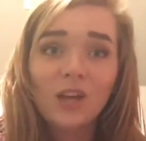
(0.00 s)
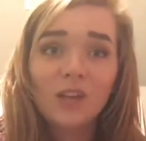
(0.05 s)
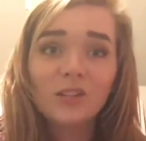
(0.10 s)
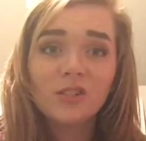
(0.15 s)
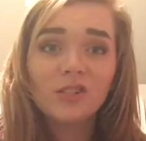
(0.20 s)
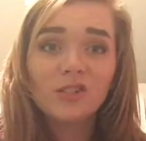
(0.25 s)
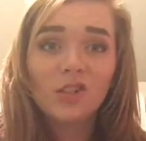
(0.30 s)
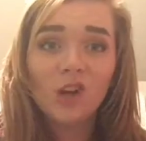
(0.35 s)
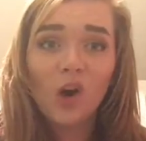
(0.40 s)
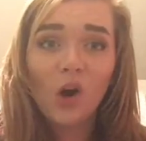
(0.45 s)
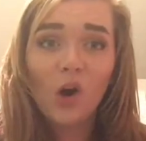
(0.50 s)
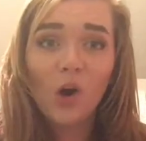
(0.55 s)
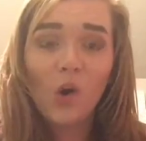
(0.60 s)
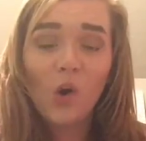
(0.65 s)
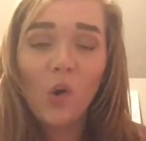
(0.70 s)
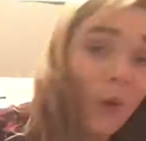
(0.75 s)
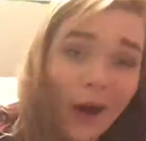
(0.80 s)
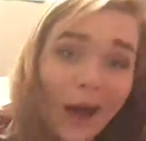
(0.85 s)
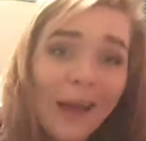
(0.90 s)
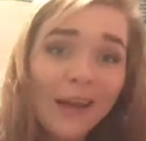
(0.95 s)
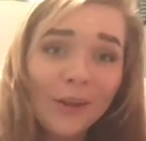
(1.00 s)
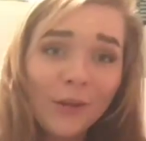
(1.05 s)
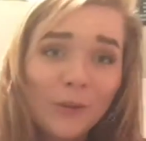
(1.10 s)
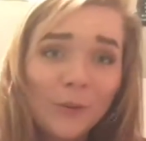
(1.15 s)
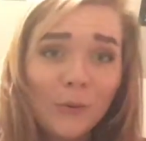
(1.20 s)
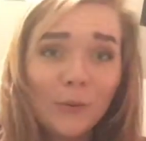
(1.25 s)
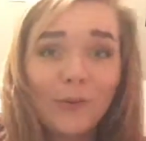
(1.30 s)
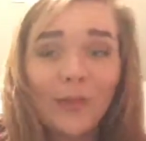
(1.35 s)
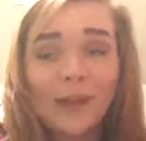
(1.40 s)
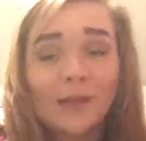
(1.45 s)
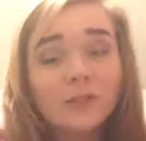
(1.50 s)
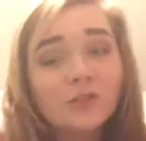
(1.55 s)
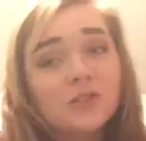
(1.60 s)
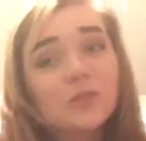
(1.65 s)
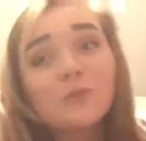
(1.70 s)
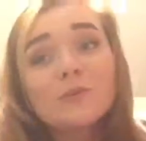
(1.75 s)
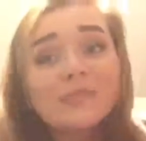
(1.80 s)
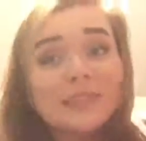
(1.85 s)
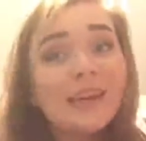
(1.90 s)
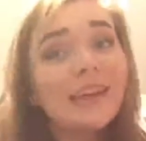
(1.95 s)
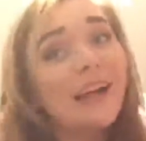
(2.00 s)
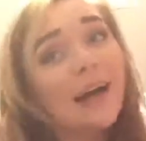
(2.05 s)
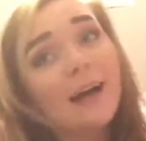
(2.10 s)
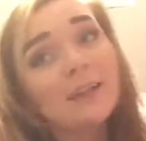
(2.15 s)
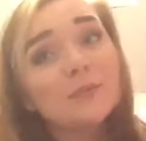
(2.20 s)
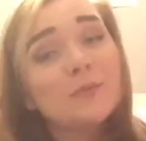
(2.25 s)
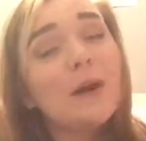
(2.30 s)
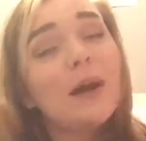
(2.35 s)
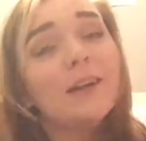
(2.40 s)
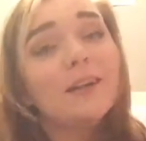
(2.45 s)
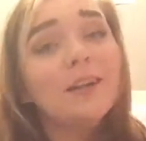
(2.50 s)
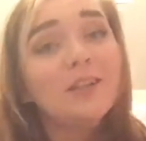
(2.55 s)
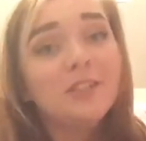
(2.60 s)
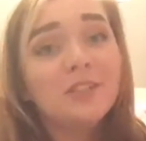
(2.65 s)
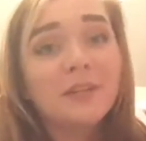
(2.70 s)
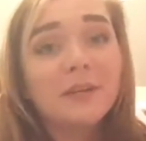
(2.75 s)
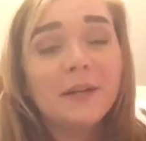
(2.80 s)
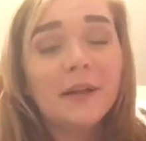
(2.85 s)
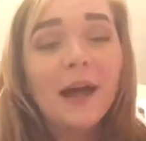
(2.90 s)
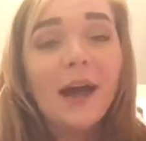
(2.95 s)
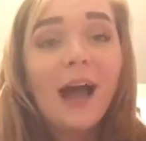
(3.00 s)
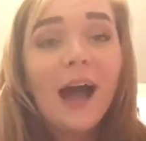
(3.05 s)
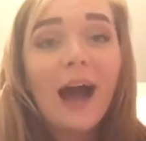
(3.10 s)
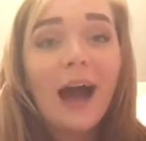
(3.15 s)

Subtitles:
So I knew that as soon as I got to my audition,